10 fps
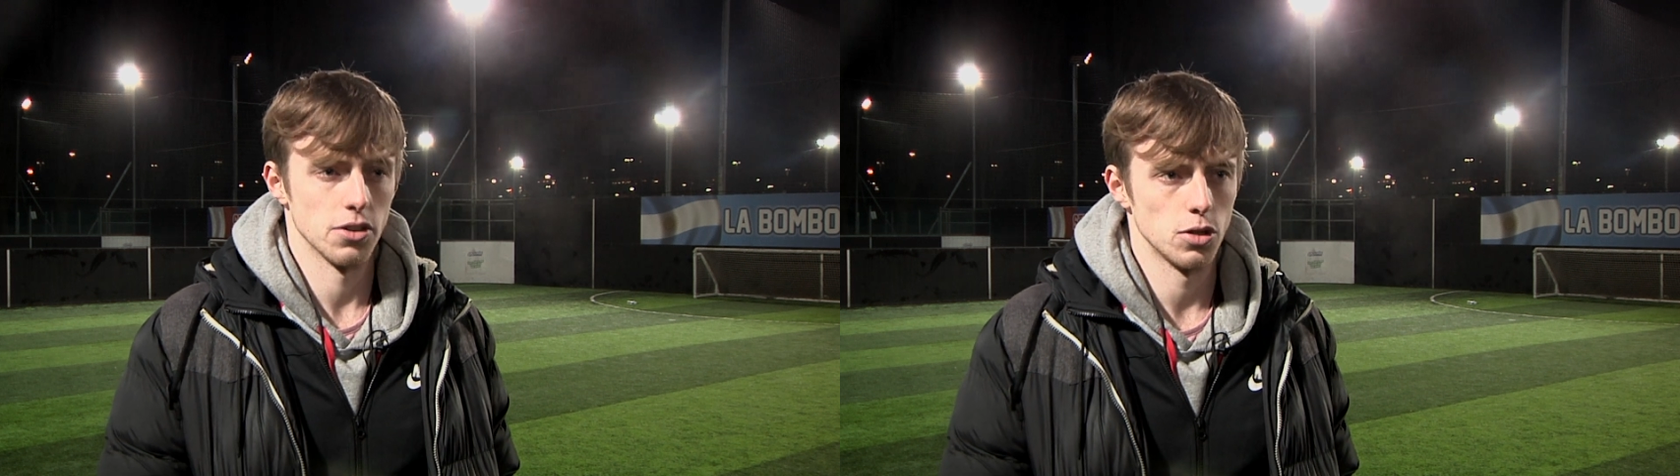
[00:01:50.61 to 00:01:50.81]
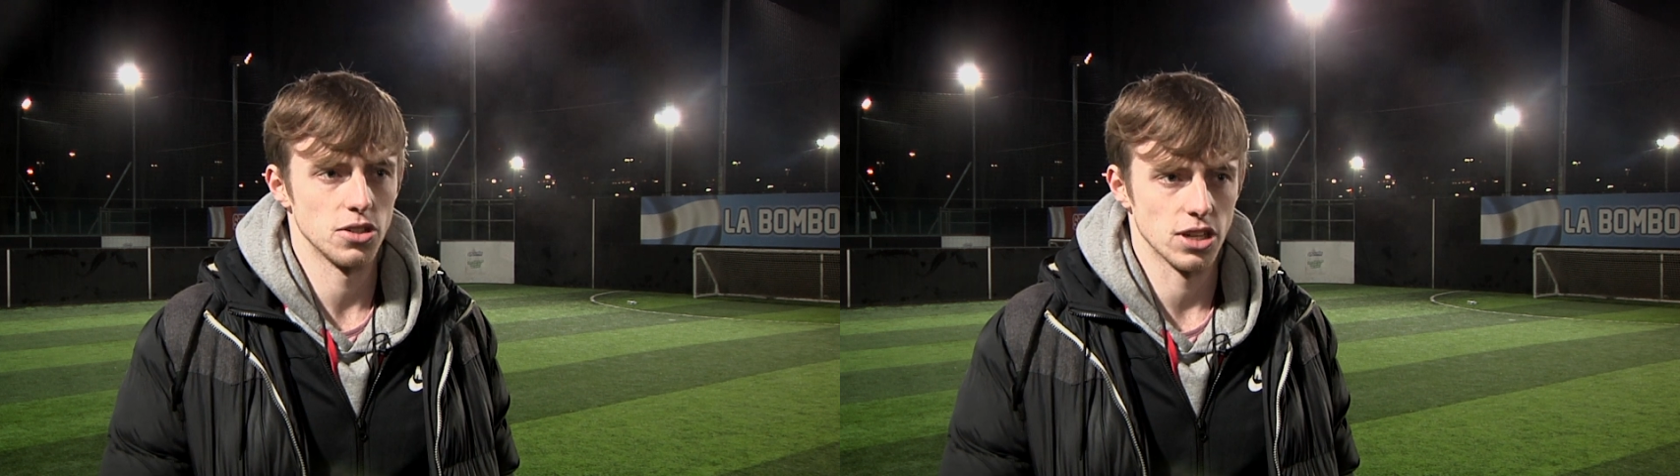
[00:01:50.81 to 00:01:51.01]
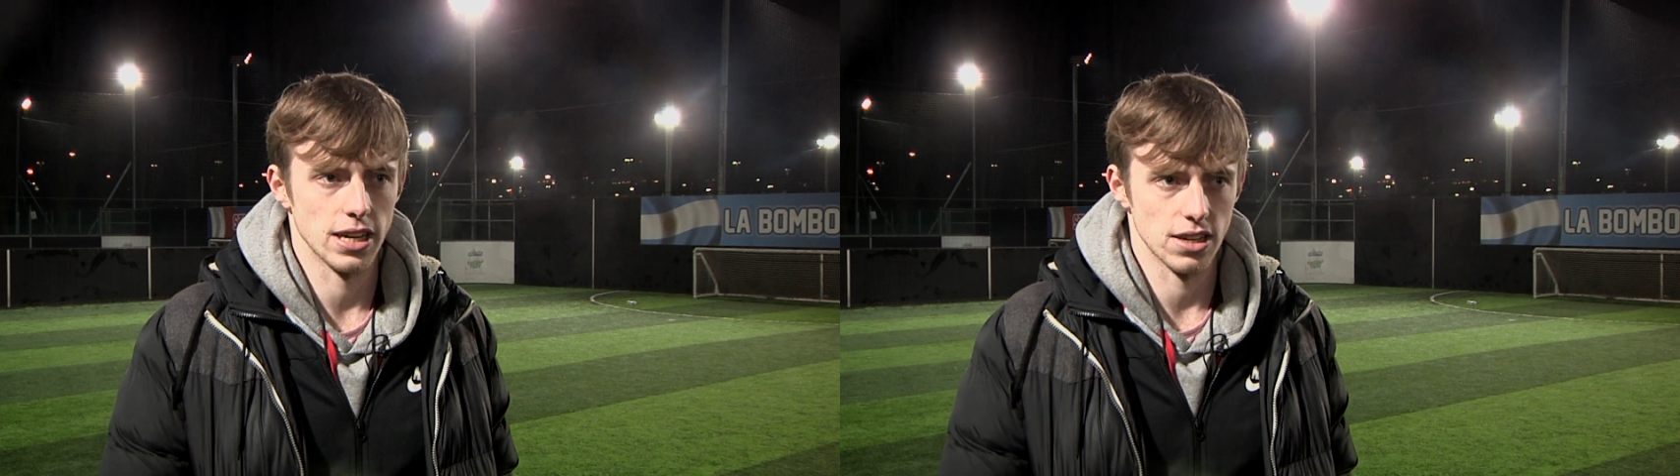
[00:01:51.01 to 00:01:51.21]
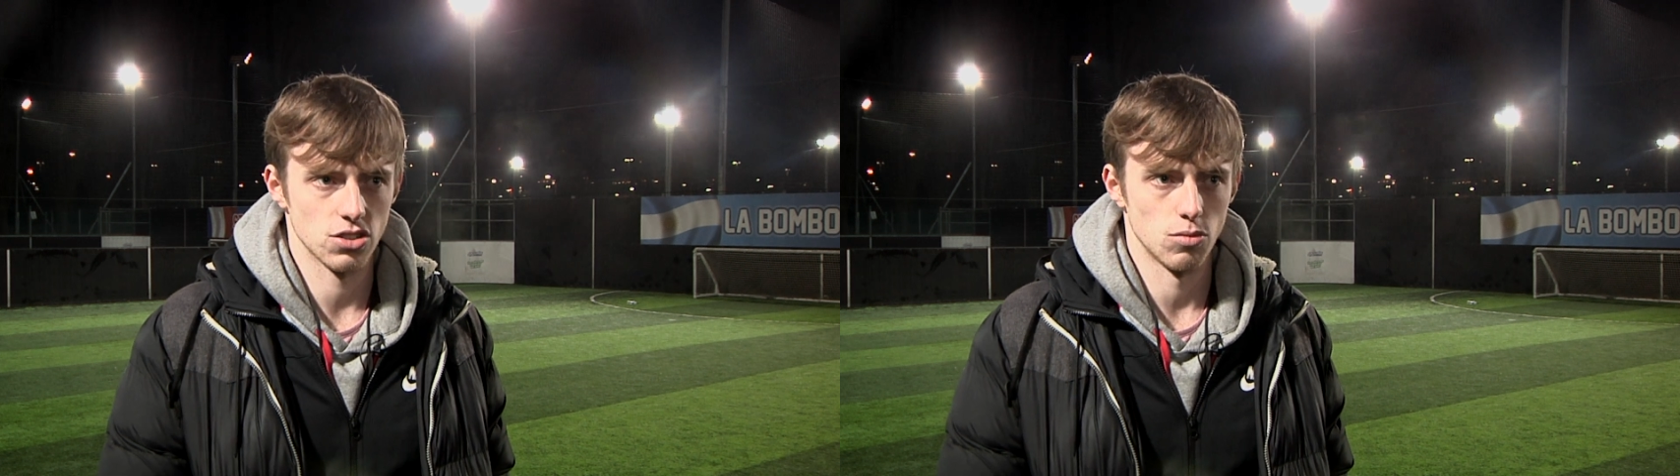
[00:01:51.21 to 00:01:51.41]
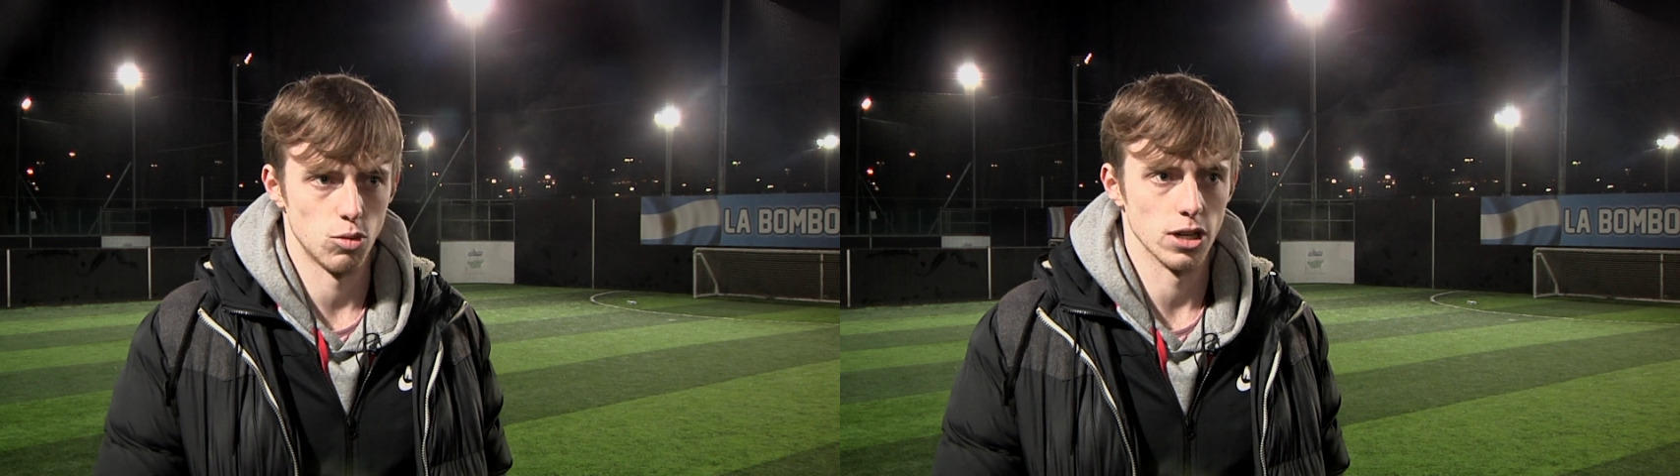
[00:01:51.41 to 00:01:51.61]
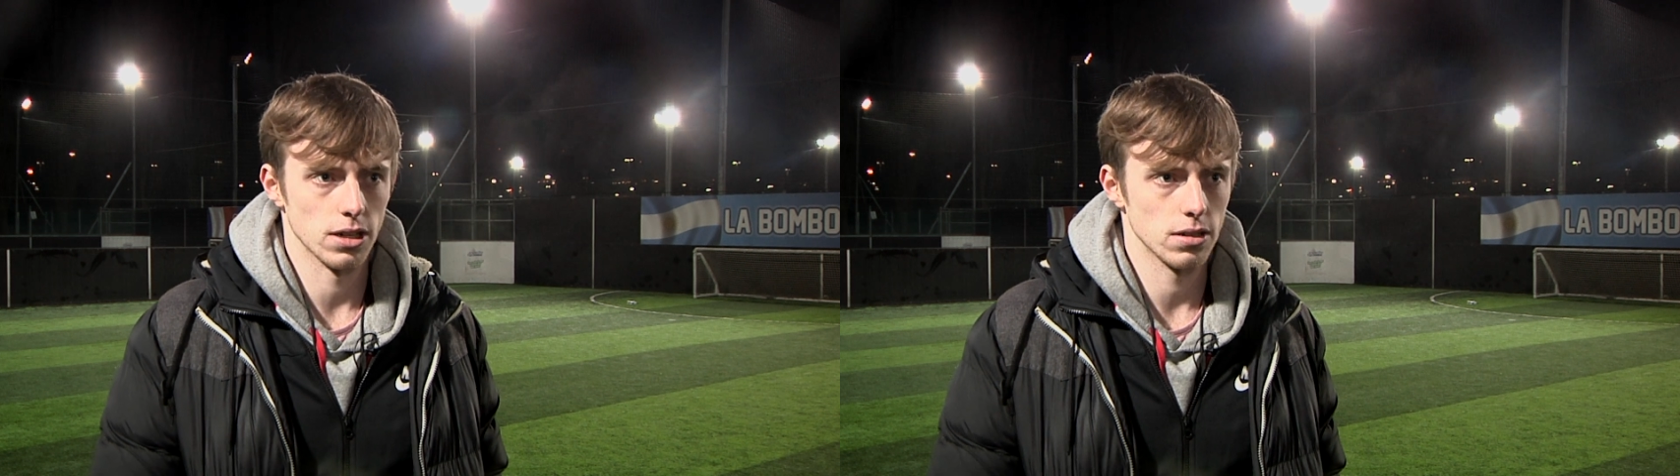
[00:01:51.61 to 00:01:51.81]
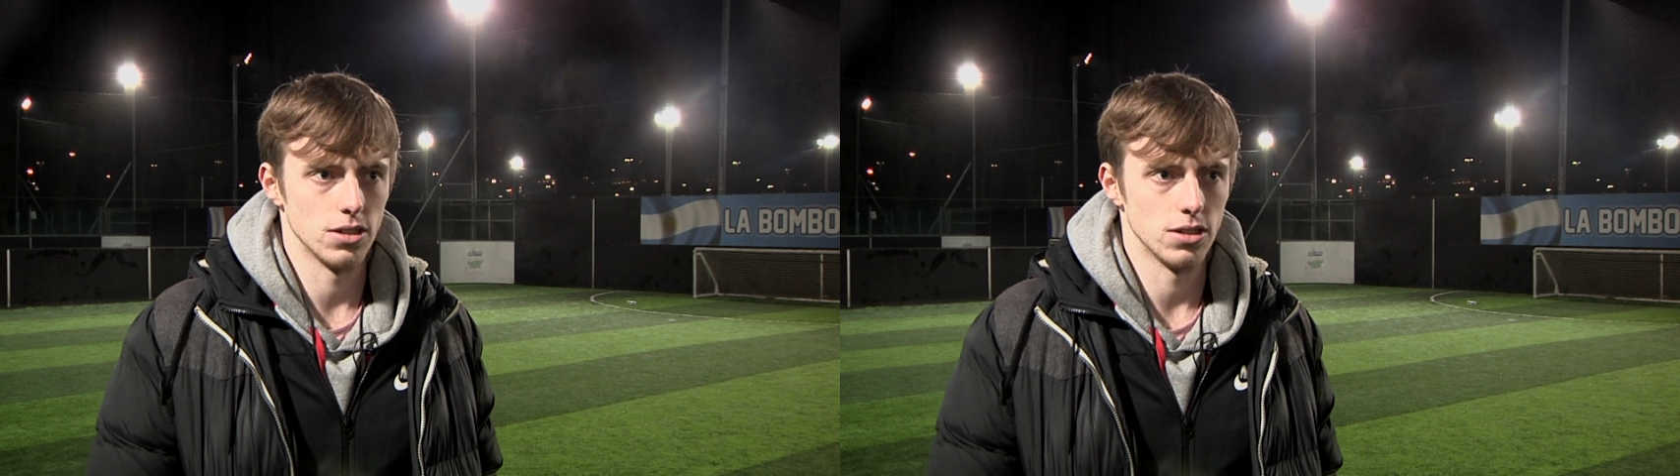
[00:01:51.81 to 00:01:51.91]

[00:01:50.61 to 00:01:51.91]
you're always going to get someone